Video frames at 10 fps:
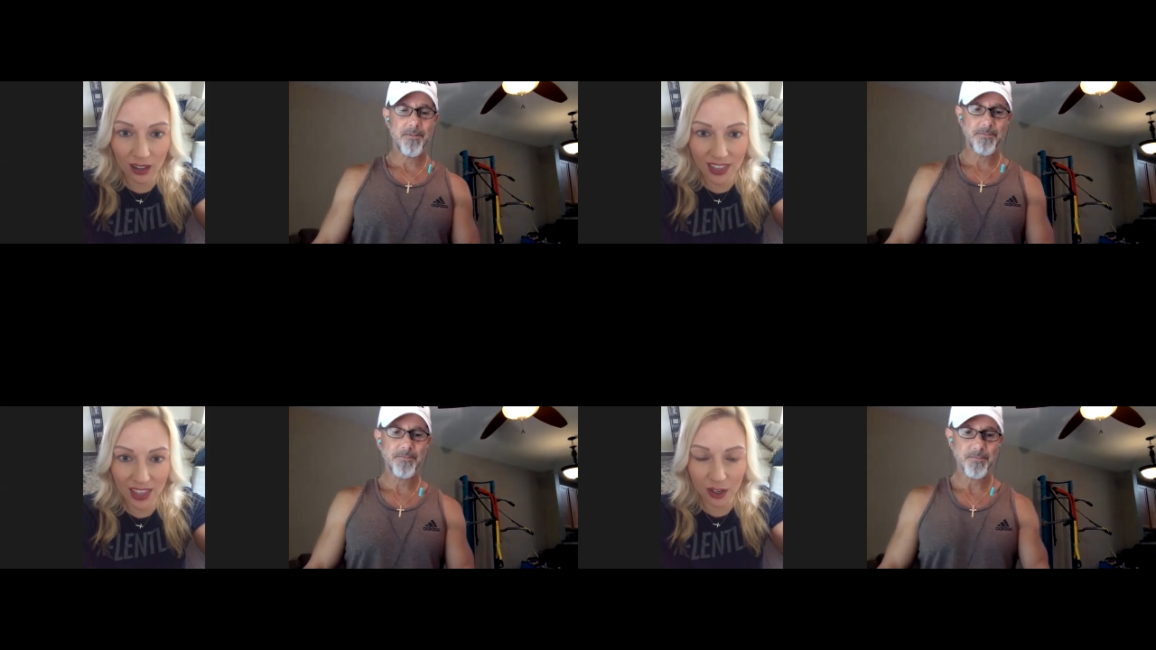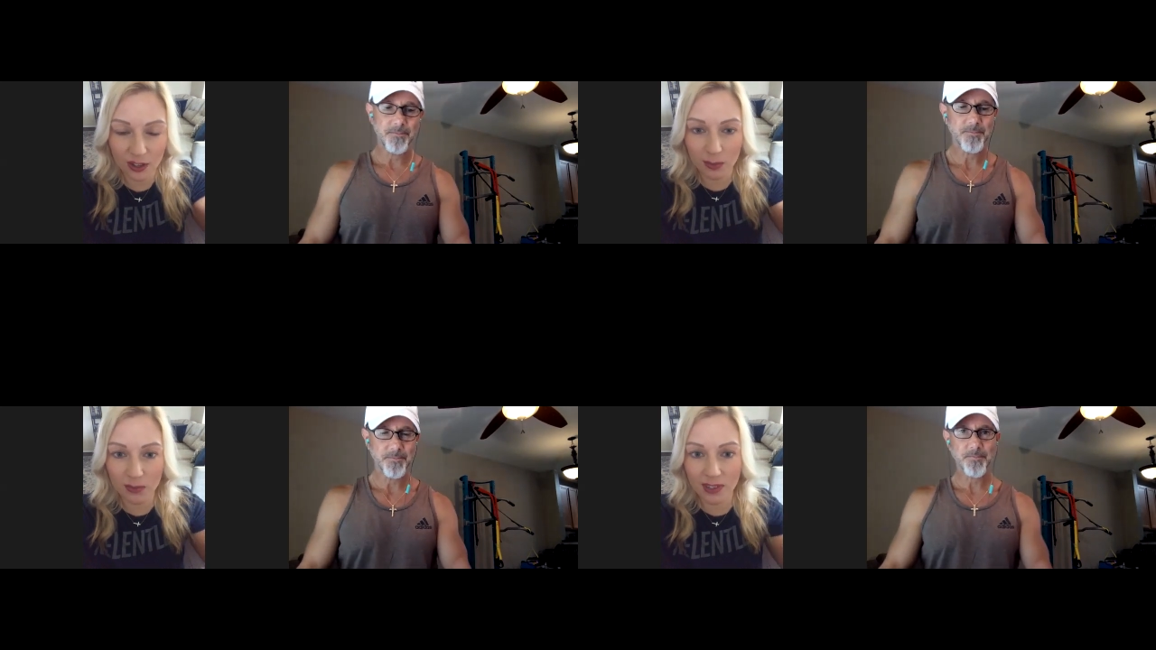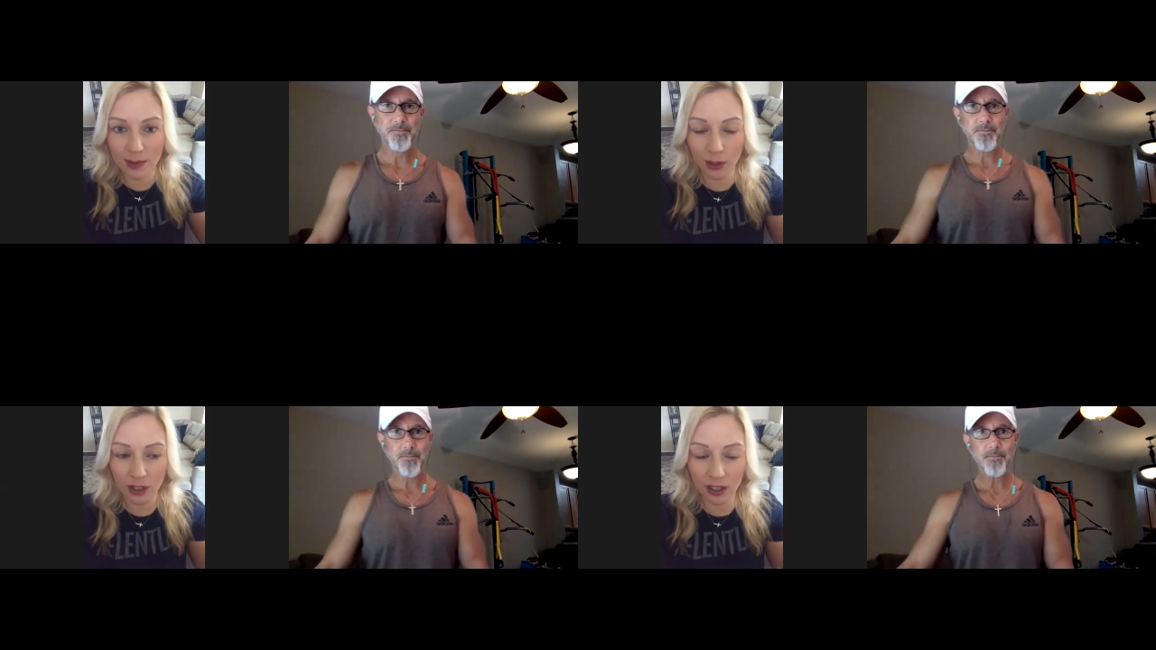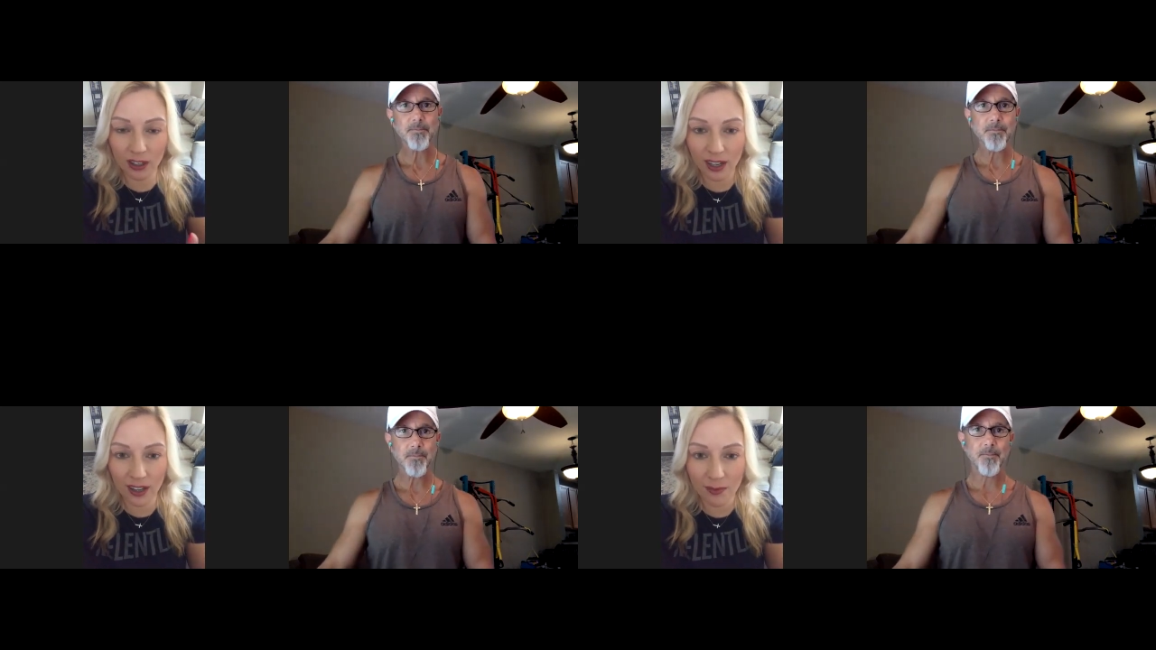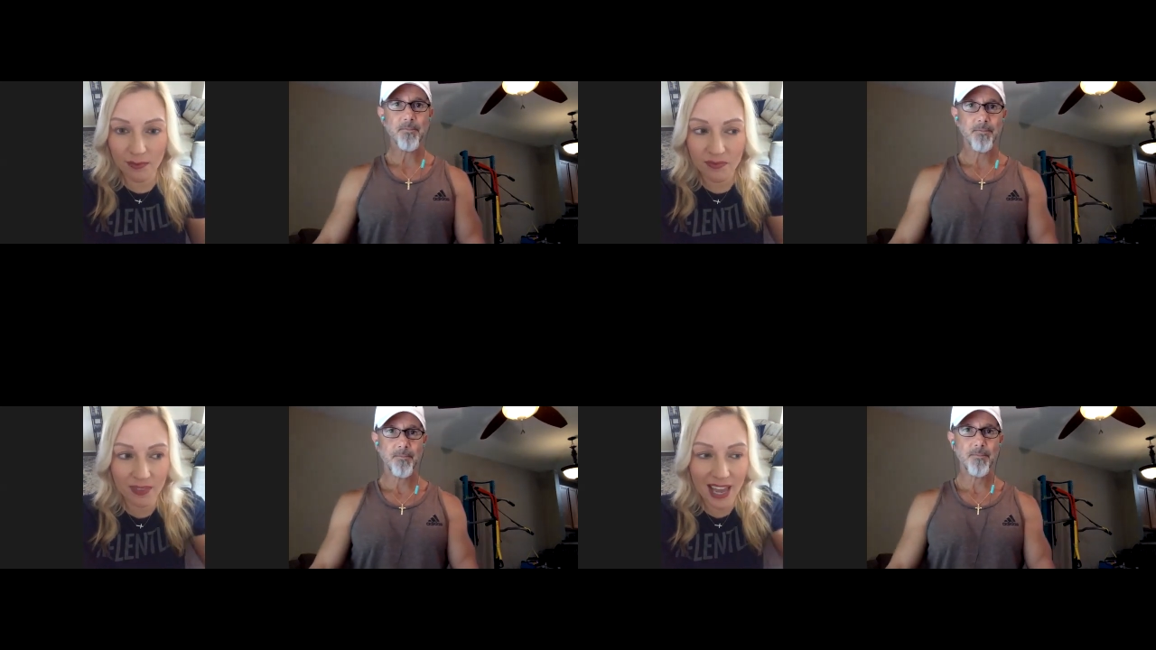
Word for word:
Speaker 1: I think there's some similar um,